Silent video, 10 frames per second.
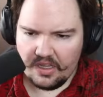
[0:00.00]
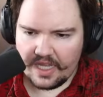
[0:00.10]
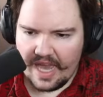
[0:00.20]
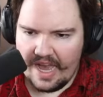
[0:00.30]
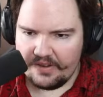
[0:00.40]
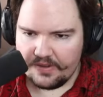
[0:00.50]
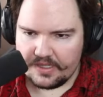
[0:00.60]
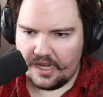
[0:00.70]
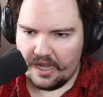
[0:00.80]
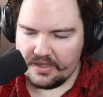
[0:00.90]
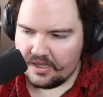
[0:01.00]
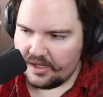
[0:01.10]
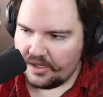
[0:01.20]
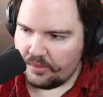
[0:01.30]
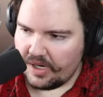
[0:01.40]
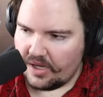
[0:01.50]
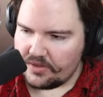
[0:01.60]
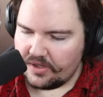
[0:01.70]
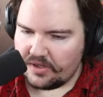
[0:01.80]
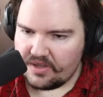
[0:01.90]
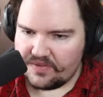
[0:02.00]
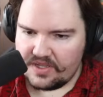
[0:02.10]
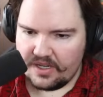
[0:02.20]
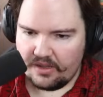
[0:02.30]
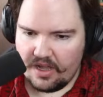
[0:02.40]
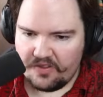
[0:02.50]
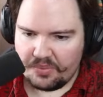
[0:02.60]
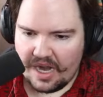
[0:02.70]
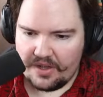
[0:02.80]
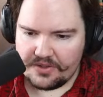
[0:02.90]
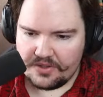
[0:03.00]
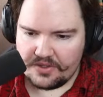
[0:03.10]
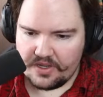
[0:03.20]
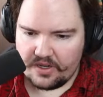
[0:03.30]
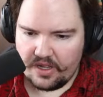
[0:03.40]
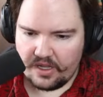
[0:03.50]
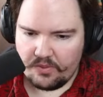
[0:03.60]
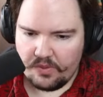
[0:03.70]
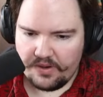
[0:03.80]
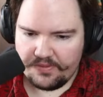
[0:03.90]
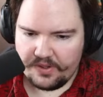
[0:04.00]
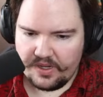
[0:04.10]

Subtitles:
like advertising in their browser, because I've seen a lot of browsers that are like, we're a free